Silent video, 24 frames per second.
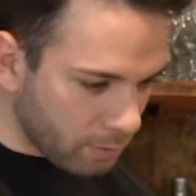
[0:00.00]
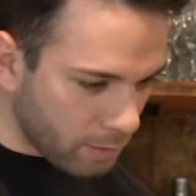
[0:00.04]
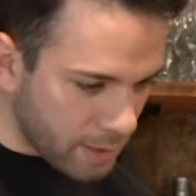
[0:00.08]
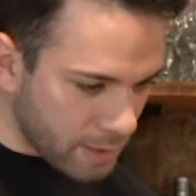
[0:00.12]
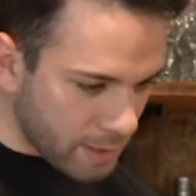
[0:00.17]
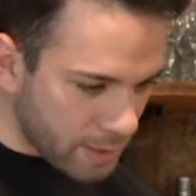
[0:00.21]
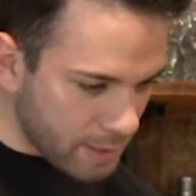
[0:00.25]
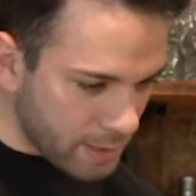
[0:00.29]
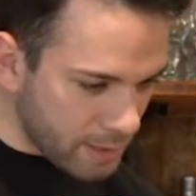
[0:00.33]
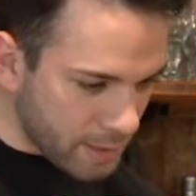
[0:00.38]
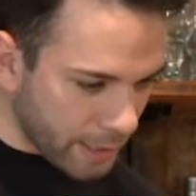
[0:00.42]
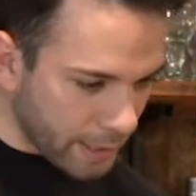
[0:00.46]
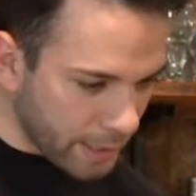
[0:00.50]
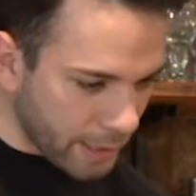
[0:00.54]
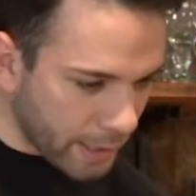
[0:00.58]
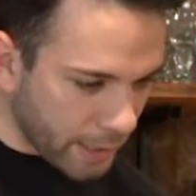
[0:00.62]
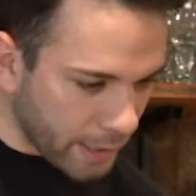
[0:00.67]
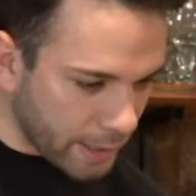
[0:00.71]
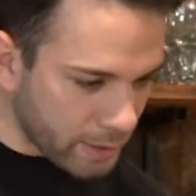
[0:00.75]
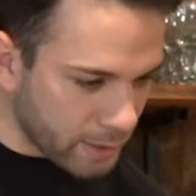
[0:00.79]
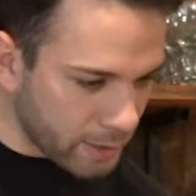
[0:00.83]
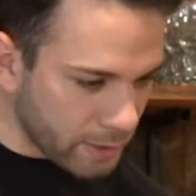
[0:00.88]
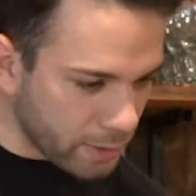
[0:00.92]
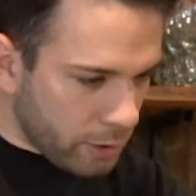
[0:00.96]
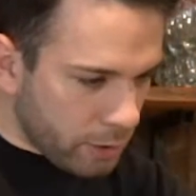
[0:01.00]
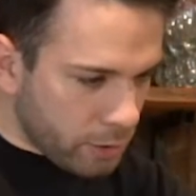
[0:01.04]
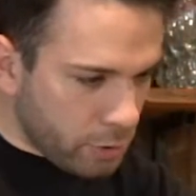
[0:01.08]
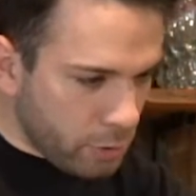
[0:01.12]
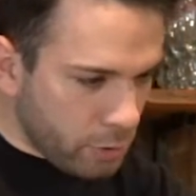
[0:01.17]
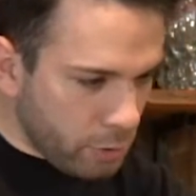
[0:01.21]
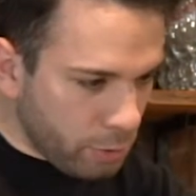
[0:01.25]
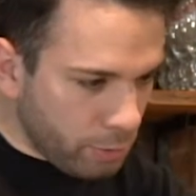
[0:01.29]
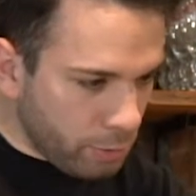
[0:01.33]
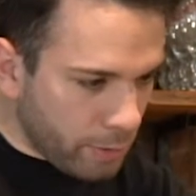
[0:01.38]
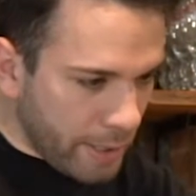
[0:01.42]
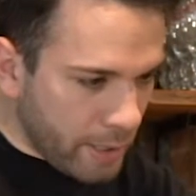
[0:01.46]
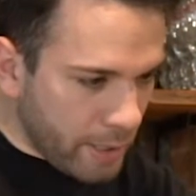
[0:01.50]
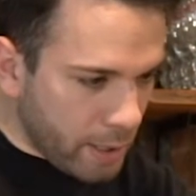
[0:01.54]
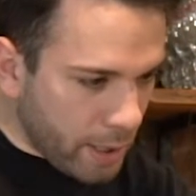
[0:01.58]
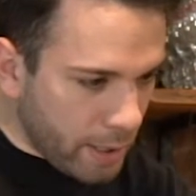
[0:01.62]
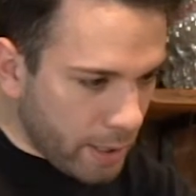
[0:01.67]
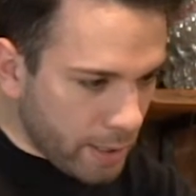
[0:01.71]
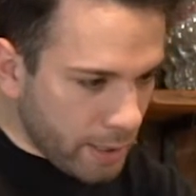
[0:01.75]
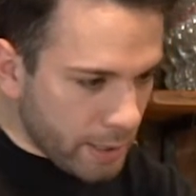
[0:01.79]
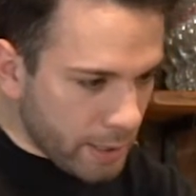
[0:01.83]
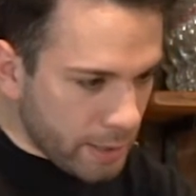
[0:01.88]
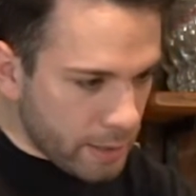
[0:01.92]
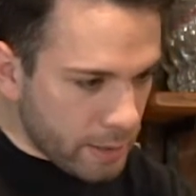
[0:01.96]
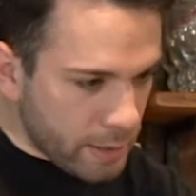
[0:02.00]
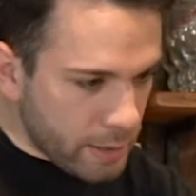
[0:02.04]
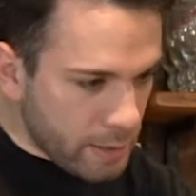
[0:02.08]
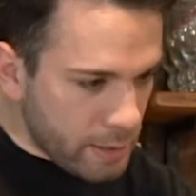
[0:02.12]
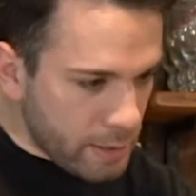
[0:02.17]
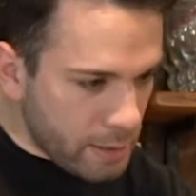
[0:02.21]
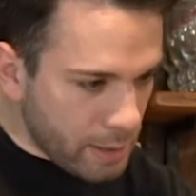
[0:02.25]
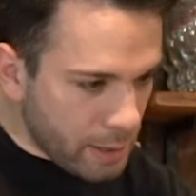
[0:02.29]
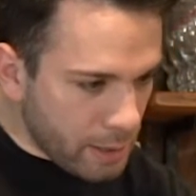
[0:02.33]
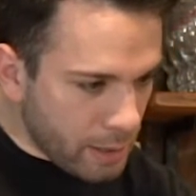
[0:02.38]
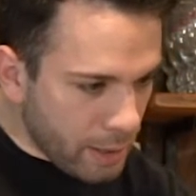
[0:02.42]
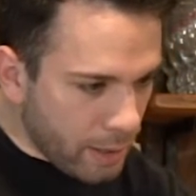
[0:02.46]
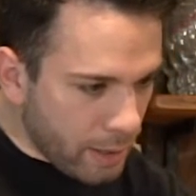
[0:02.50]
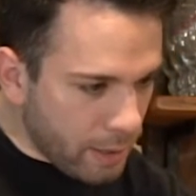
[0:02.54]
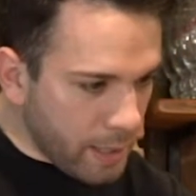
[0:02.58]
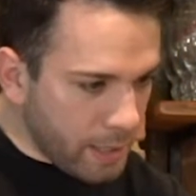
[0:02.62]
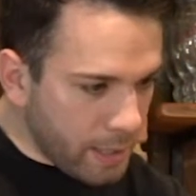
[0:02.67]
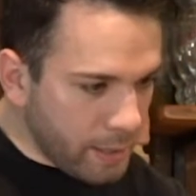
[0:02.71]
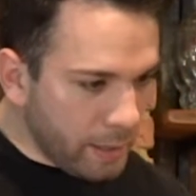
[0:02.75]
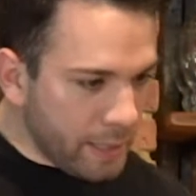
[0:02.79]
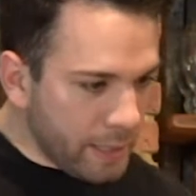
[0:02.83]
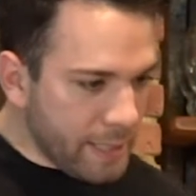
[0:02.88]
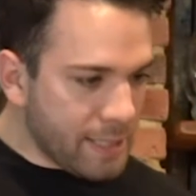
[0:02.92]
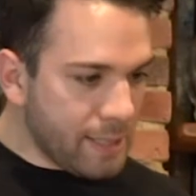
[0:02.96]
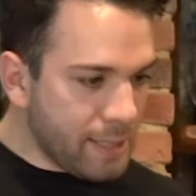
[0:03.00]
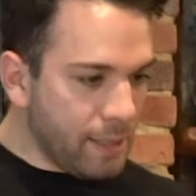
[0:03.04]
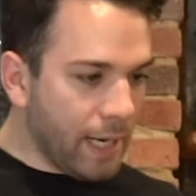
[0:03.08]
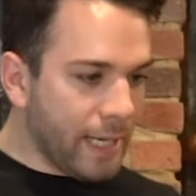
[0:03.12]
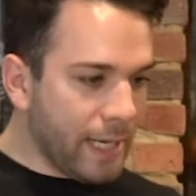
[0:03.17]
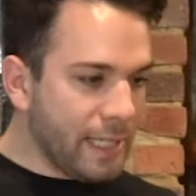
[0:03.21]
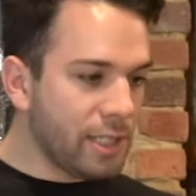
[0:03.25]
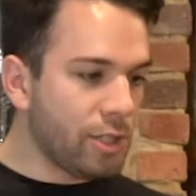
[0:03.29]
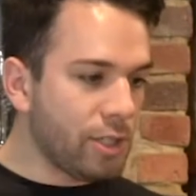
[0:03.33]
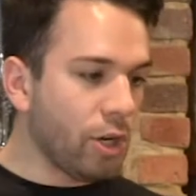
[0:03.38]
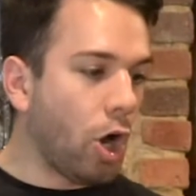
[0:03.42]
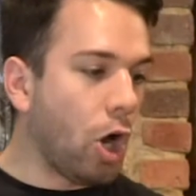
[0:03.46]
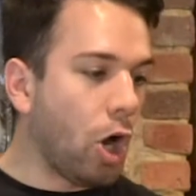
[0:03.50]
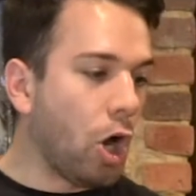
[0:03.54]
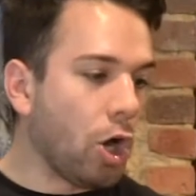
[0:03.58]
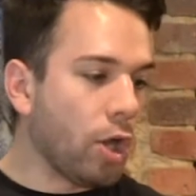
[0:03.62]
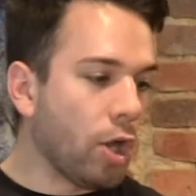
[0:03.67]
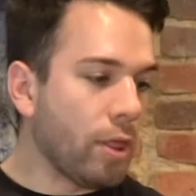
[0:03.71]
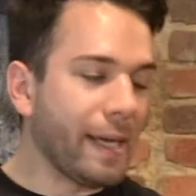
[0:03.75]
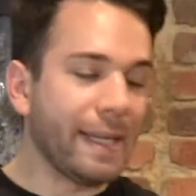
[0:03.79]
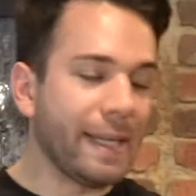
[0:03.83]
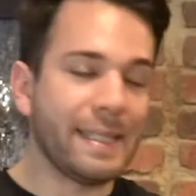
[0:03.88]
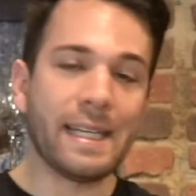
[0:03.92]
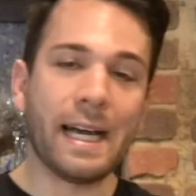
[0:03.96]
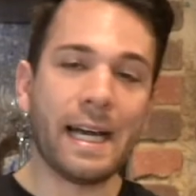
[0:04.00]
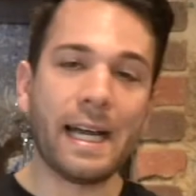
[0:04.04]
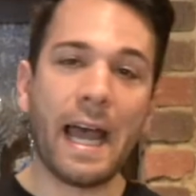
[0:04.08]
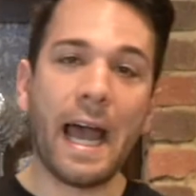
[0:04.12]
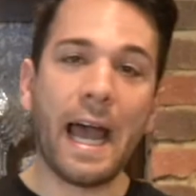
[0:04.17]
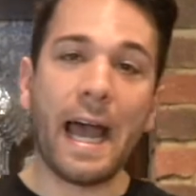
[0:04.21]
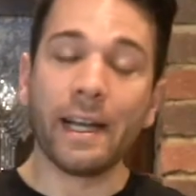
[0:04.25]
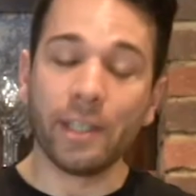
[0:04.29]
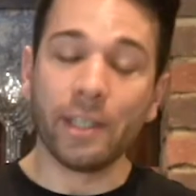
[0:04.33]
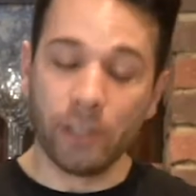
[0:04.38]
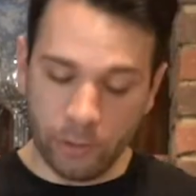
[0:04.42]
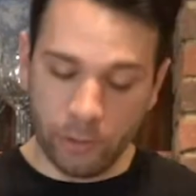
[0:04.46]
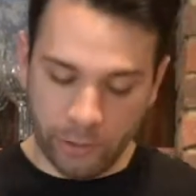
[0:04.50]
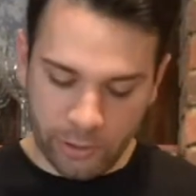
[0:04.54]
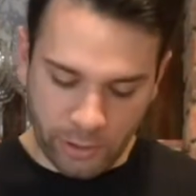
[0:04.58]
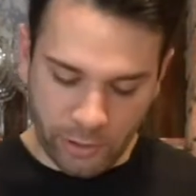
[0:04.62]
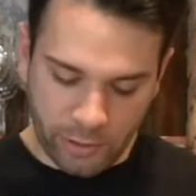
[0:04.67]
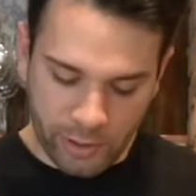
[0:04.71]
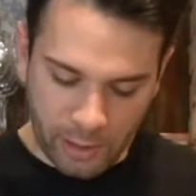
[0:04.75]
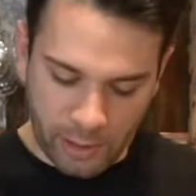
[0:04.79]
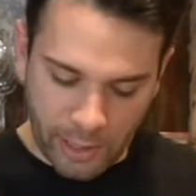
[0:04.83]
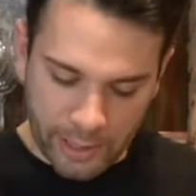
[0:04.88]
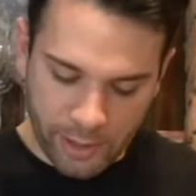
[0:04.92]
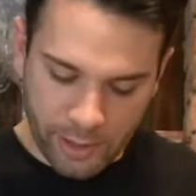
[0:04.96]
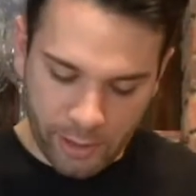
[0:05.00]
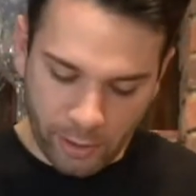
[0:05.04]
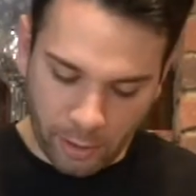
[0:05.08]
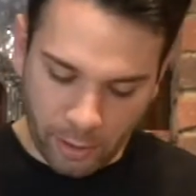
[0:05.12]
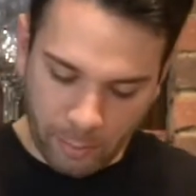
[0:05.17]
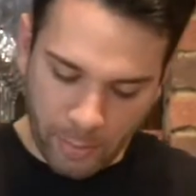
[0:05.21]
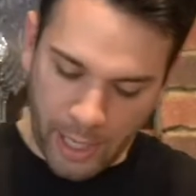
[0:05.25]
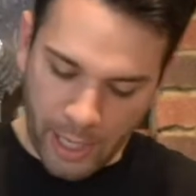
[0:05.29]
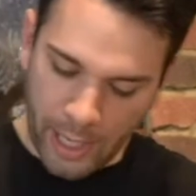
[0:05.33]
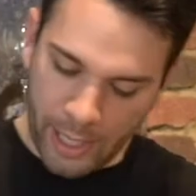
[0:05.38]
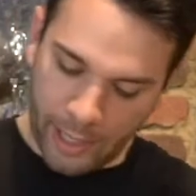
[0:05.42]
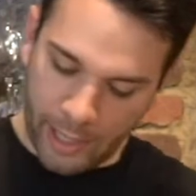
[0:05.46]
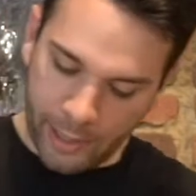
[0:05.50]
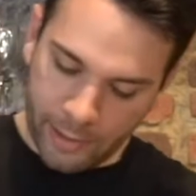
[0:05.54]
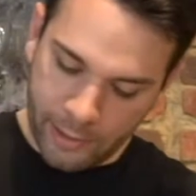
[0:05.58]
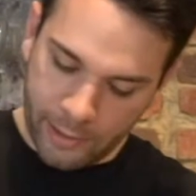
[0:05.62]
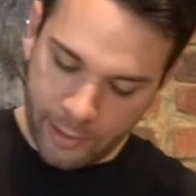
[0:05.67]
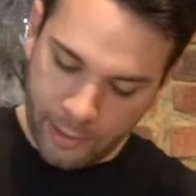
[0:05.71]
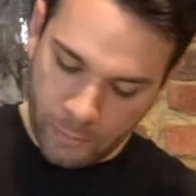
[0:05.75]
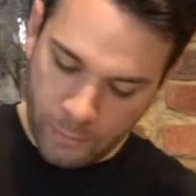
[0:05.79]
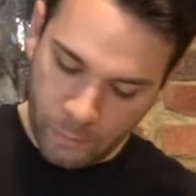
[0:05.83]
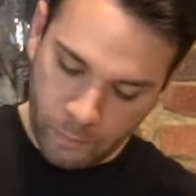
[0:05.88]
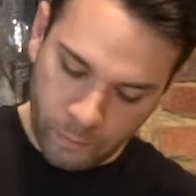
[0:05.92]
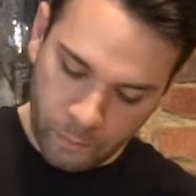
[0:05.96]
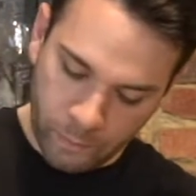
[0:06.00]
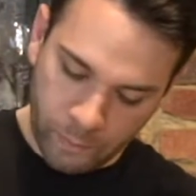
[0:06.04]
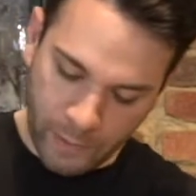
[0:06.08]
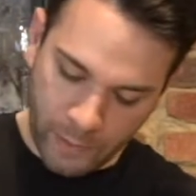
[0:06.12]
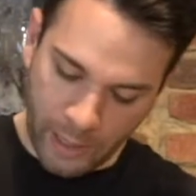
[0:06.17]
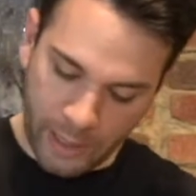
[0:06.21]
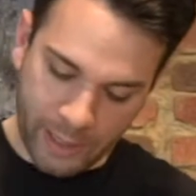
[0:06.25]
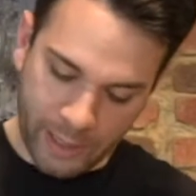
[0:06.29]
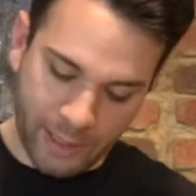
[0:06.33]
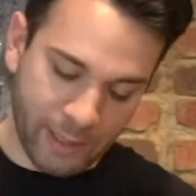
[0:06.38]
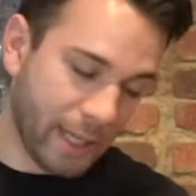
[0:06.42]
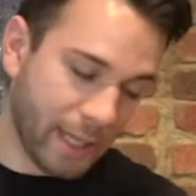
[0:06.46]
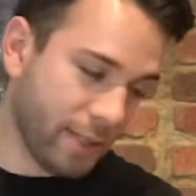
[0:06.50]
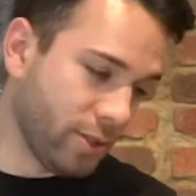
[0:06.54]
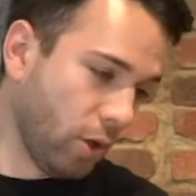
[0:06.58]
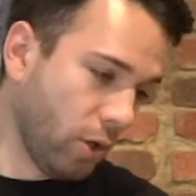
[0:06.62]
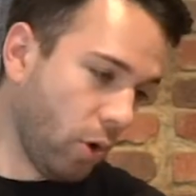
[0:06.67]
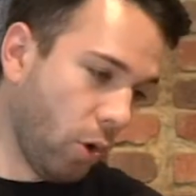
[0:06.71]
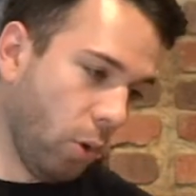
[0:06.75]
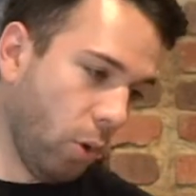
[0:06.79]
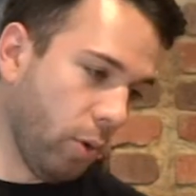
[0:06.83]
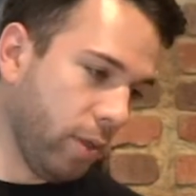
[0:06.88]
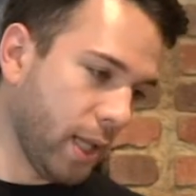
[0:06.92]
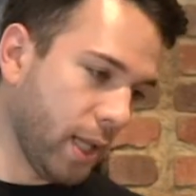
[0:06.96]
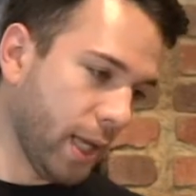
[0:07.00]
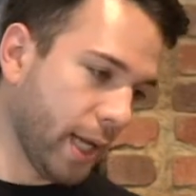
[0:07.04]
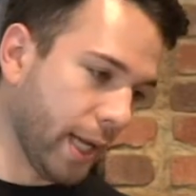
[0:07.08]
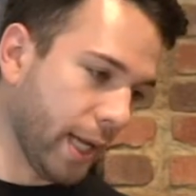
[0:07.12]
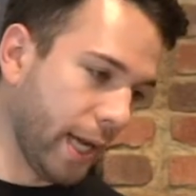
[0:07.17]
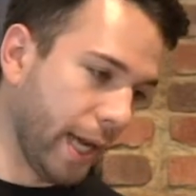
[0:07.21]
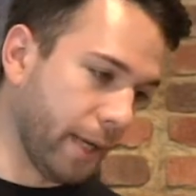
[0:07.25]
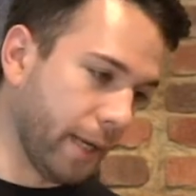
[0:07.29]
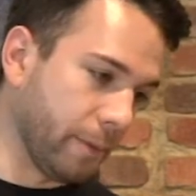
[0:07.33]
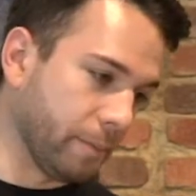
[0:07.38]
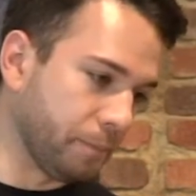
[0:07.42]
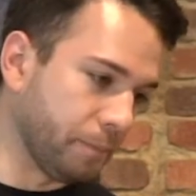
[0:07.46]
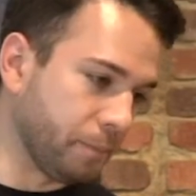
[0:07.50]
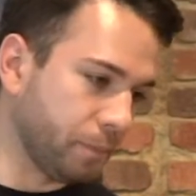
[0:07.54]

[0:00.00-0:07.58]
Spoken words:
does it say next? 2 green onions, thinly sliced on the diagonal, so sliced on a bias. And it says the whole thing again.